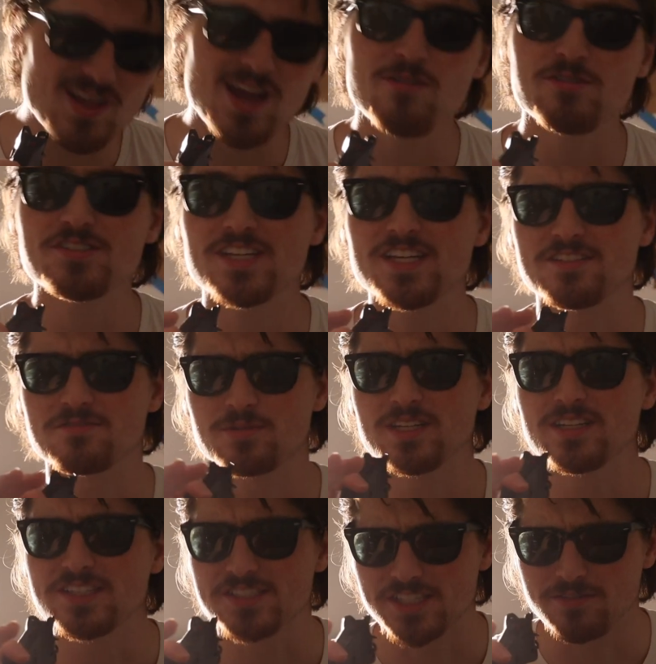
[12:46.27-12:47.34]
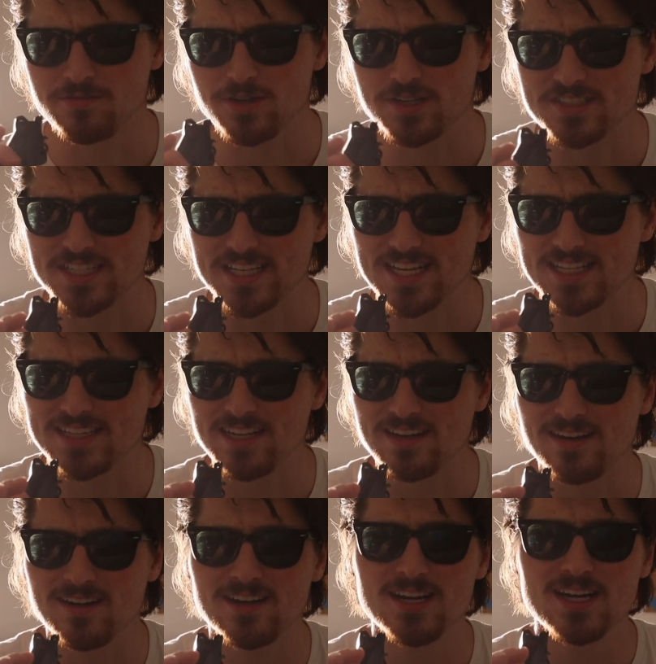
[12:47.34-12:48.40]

I would say it's realistic for us to get there.